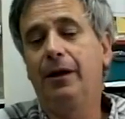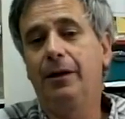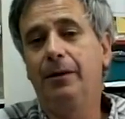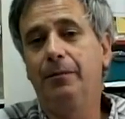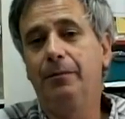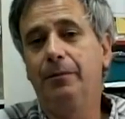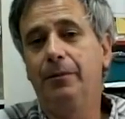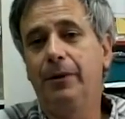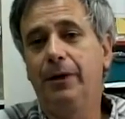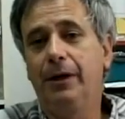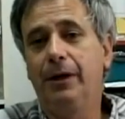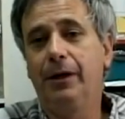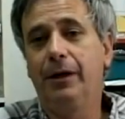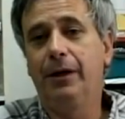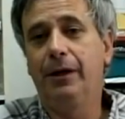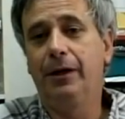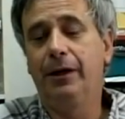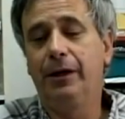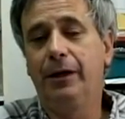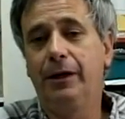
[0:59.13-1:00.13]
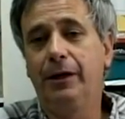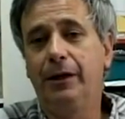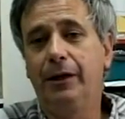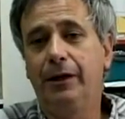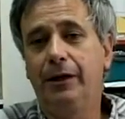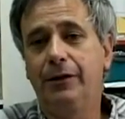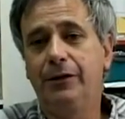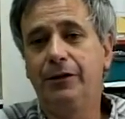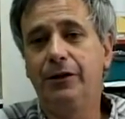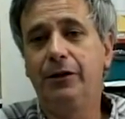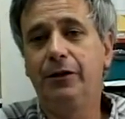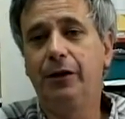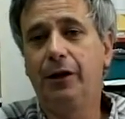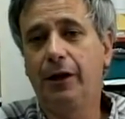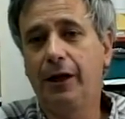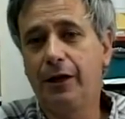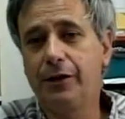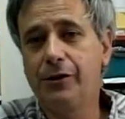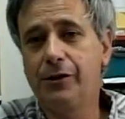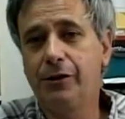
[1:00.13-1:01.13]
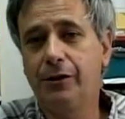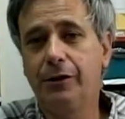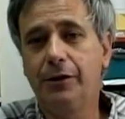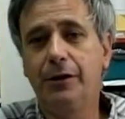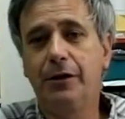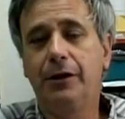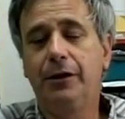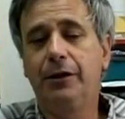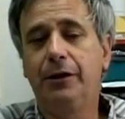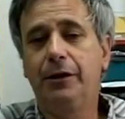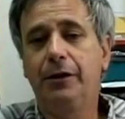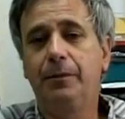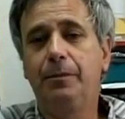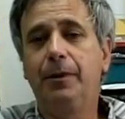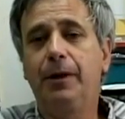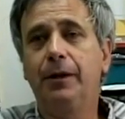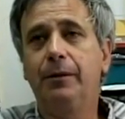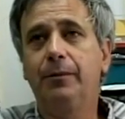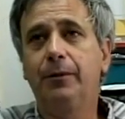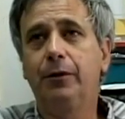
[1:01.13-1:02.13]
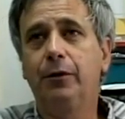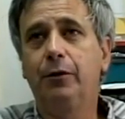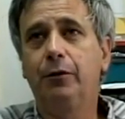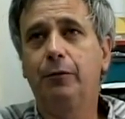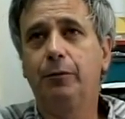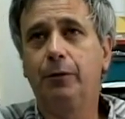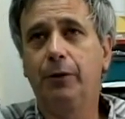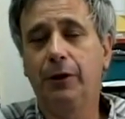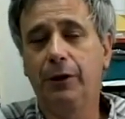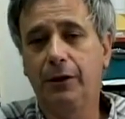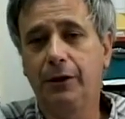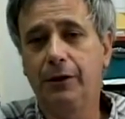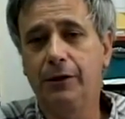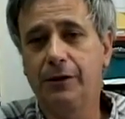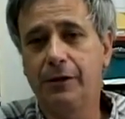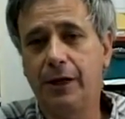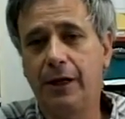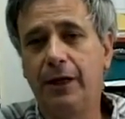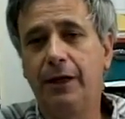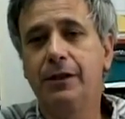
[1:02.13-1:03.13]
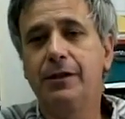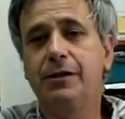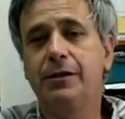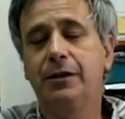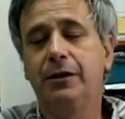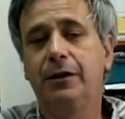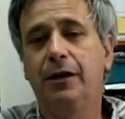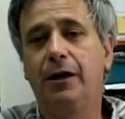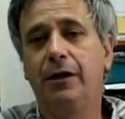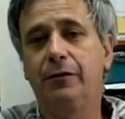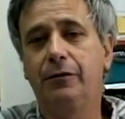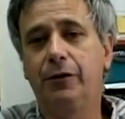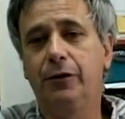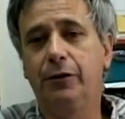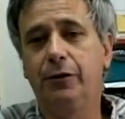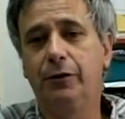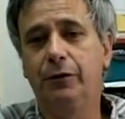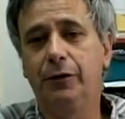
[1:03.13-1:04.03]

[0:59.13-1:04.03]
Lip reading: I am a senior lecturer in the Department of Political Science in Haifa